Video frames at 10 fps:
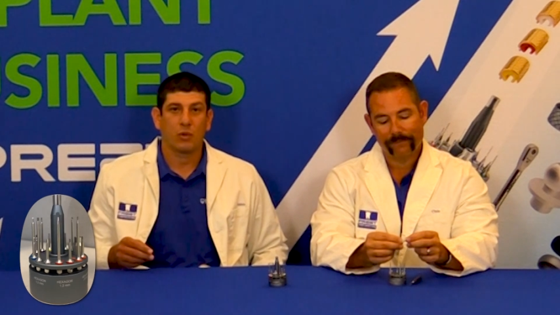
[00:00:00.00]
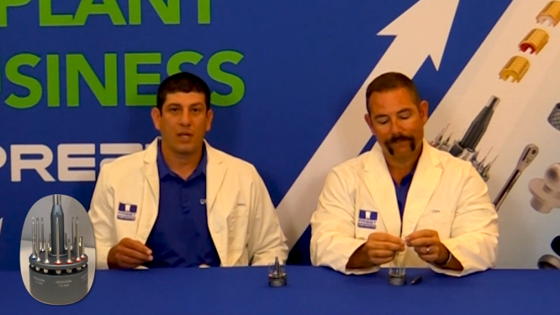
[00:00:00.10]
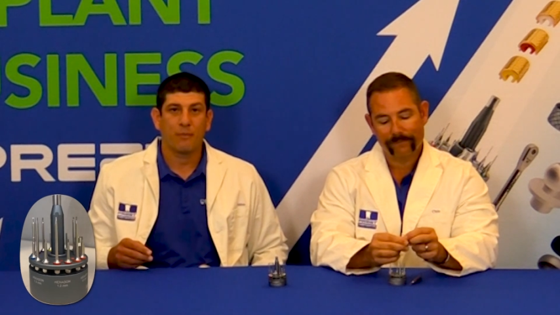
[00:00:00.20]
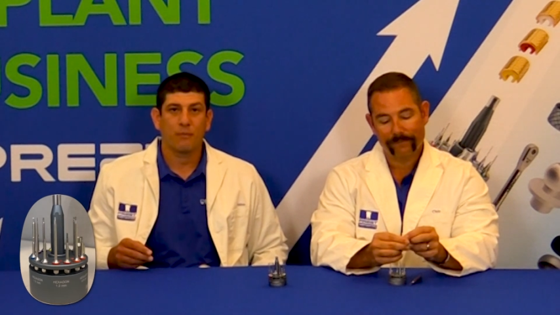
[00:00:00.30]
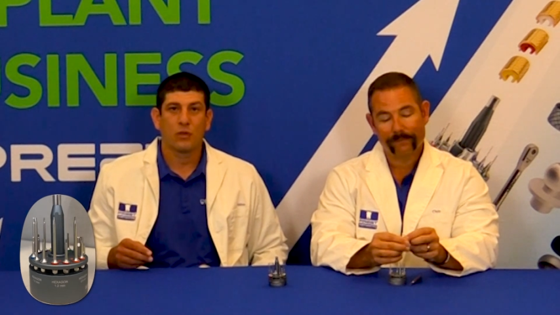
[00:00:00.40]

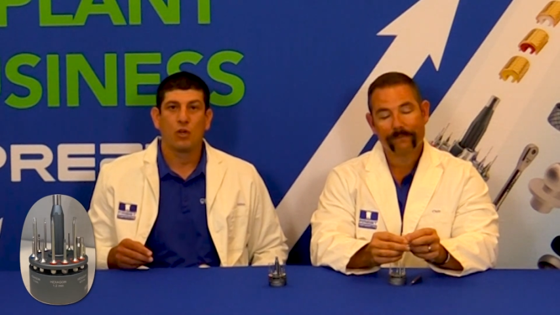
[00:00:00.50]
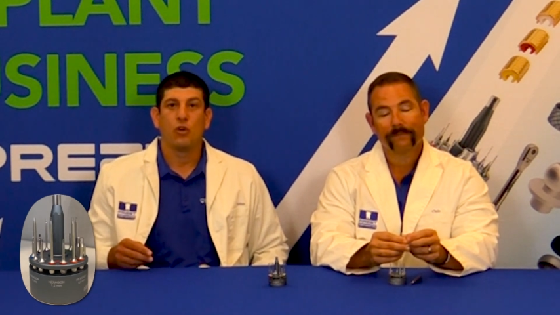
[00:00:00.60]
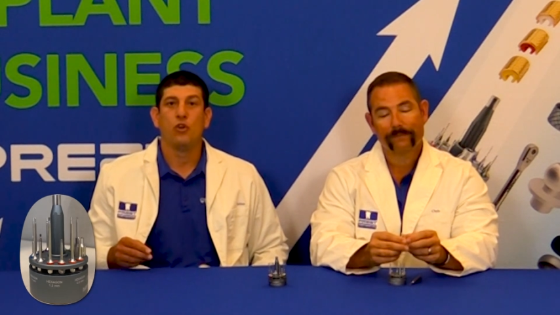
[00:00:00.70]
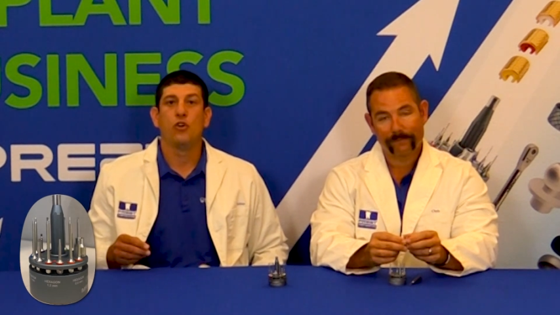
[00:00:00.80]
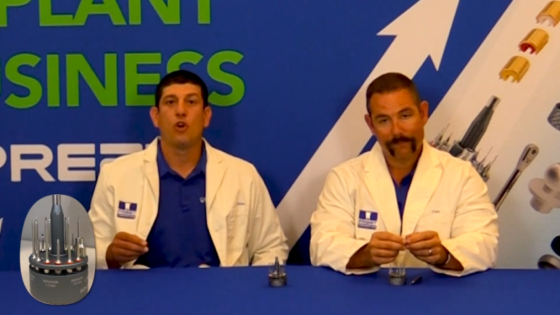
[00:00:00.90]
Speaker 1: grip,
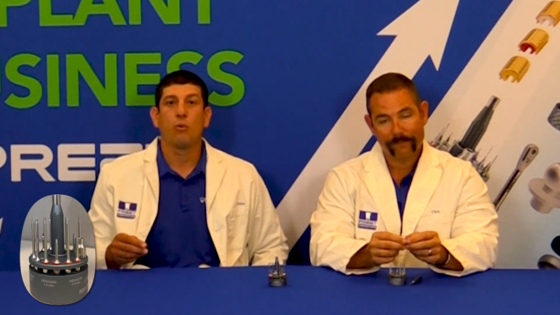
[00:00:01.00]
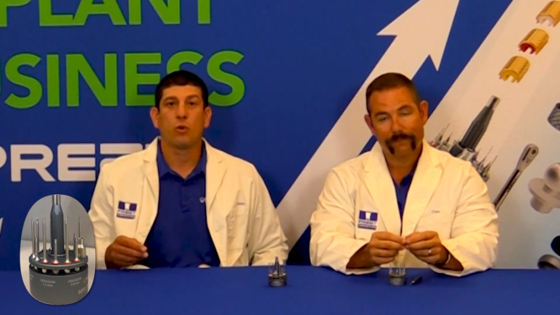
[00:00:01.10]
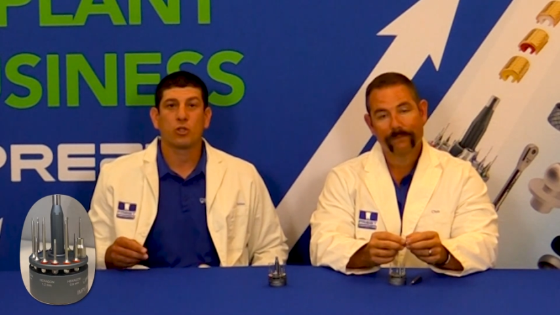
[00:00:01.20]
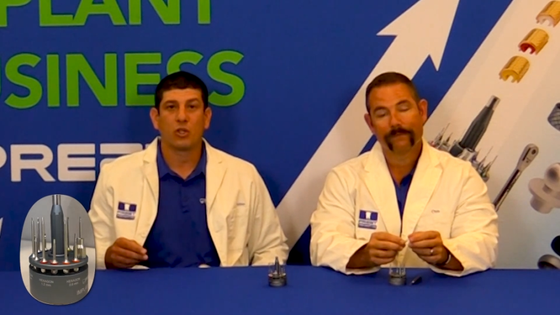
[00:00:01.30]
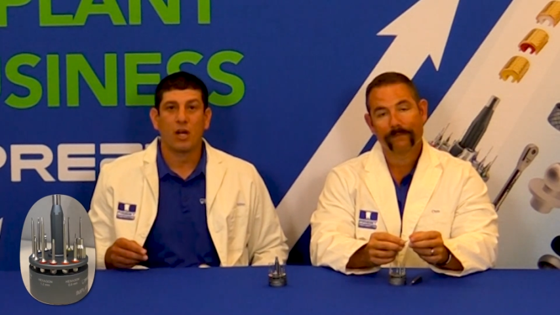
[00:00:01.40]
no
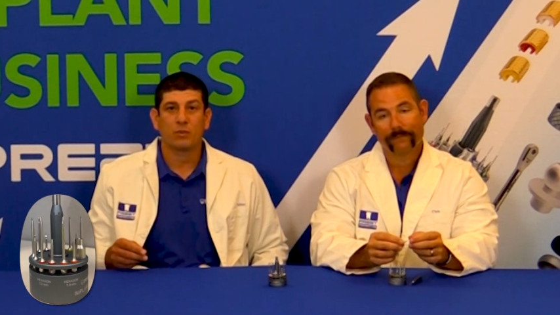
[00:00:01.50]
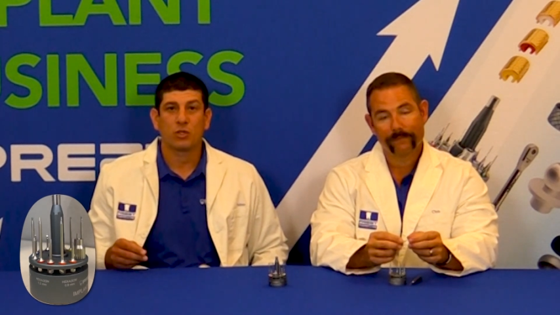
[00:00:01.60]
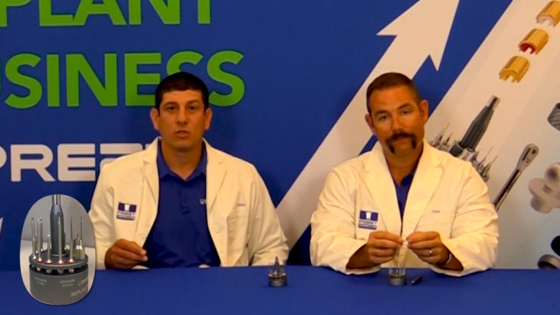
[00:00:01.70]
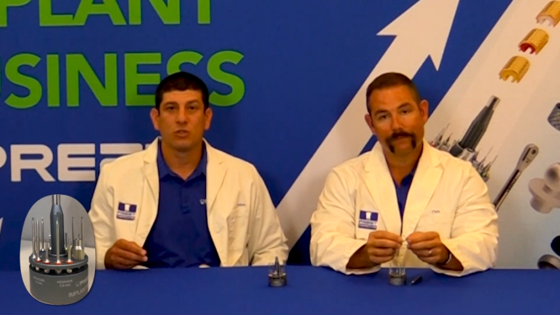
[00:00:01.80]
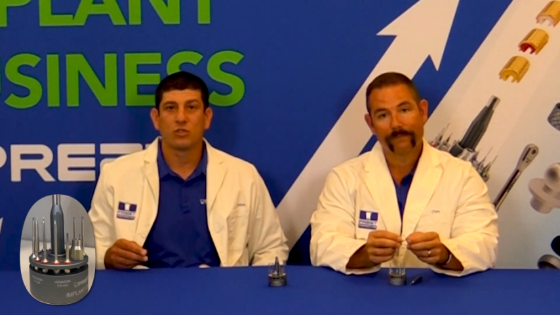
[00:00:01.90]
more drop
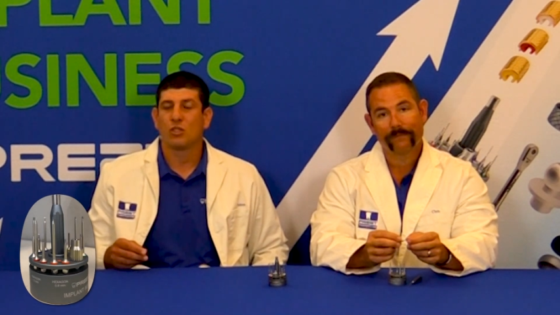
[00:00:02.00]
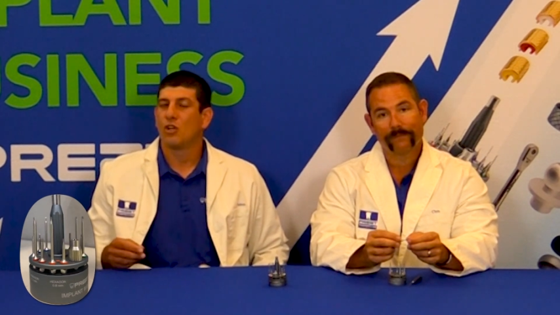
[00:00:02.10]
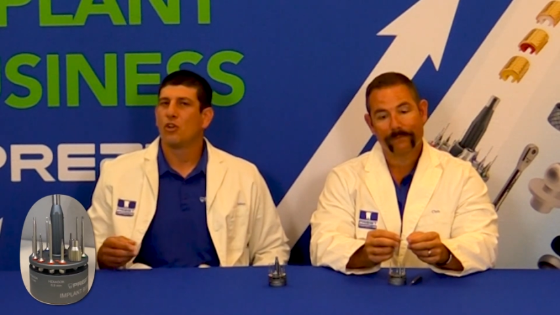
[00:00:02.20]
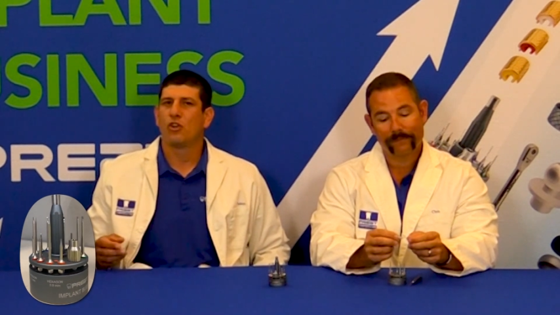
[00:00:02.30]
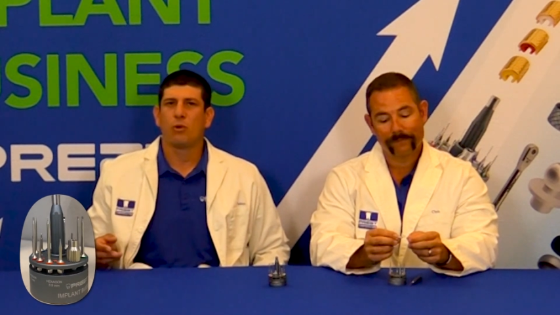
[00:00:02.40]
screws,
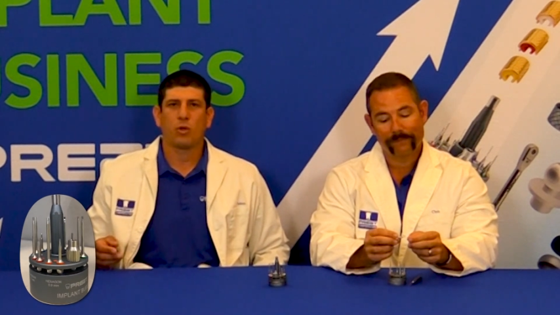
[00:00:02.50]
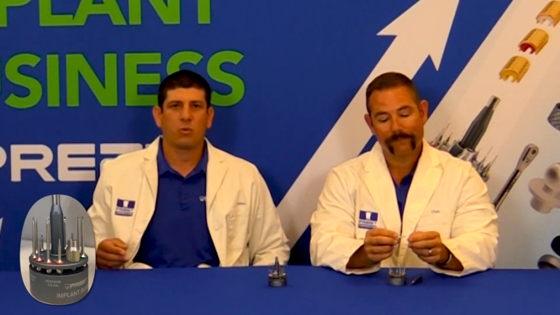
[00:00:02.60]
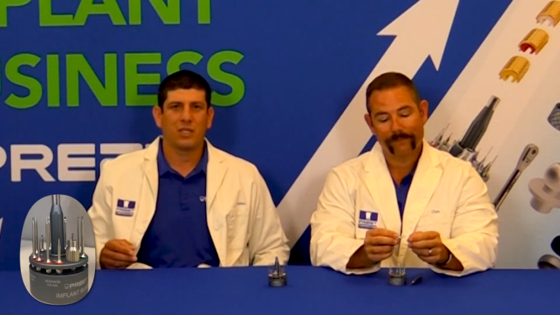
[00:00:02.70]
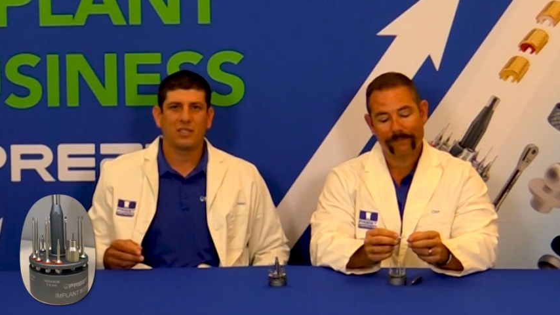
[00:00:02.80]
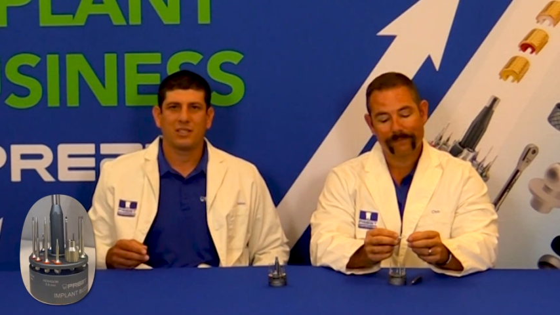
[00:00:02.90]
no more
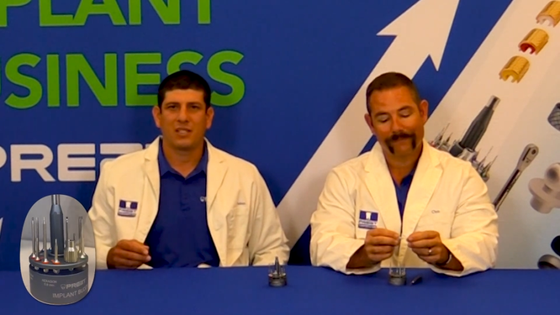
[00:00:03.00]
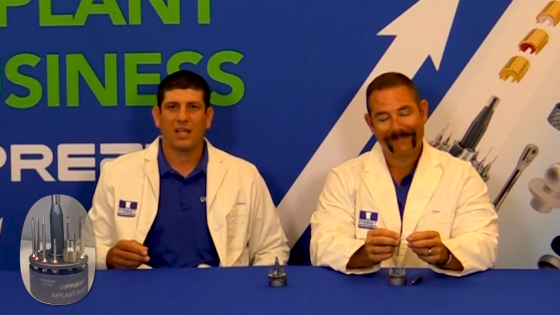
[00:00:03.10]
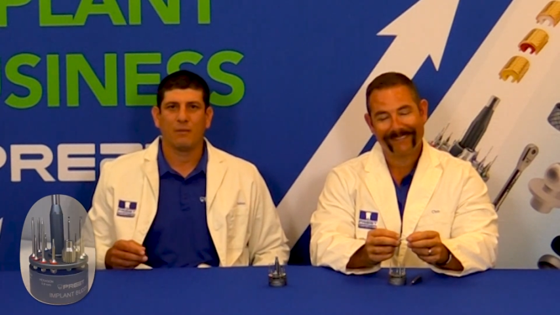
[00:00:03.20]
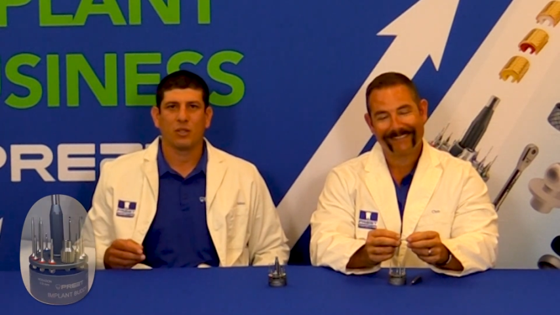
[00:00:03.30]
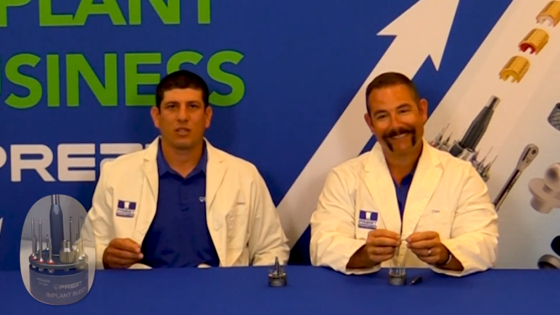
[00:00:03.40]
wasted
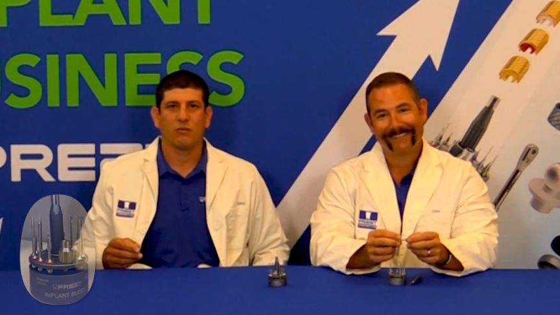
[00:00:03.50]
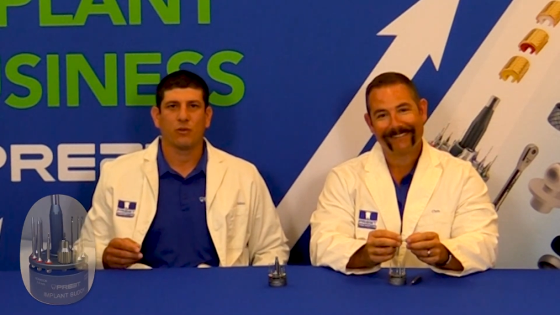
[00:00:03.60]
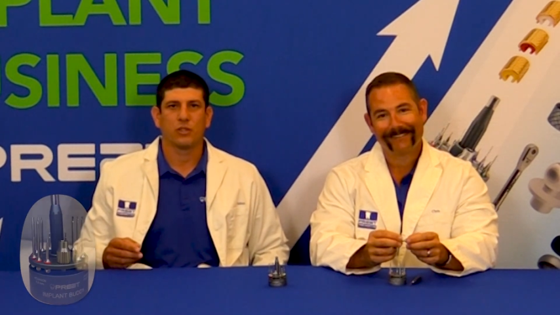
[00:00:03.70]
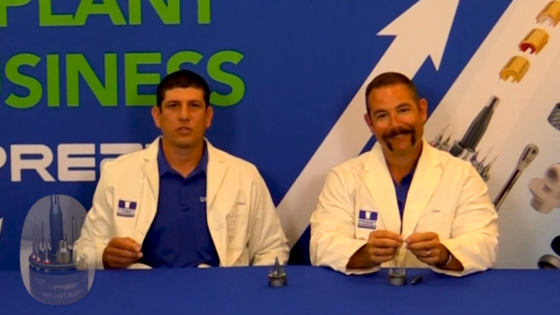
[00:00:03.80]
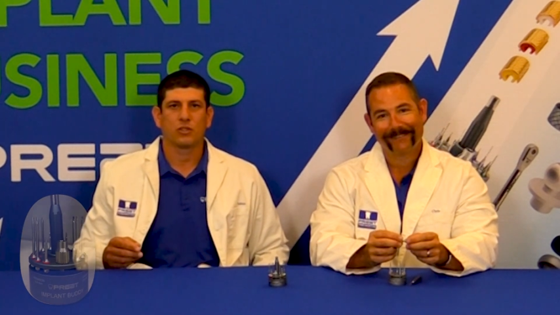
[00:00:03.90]
time looking
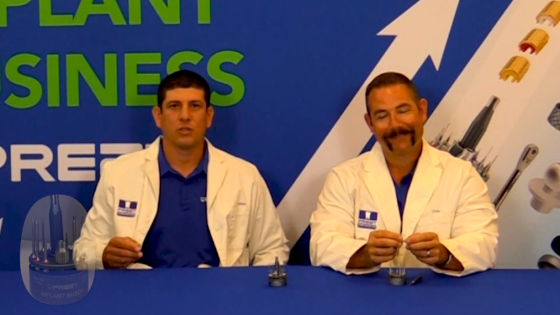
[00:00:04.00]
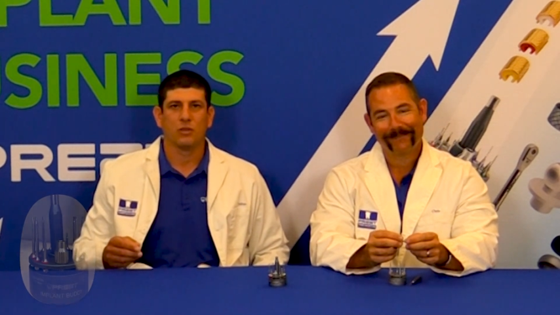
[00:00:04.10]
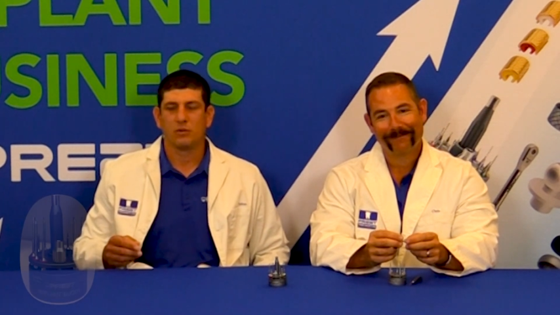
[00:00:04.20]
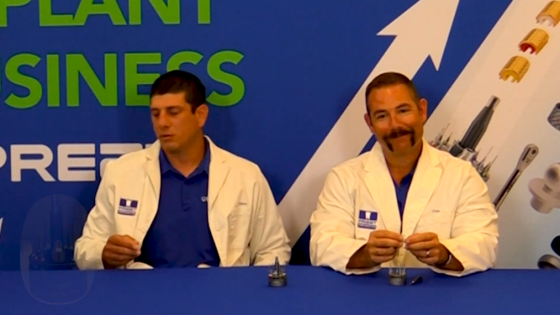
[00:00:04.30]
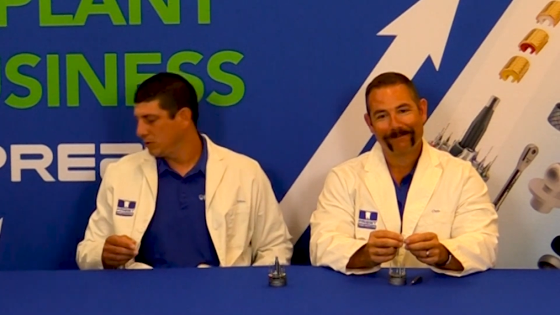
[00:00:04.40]
for a screw.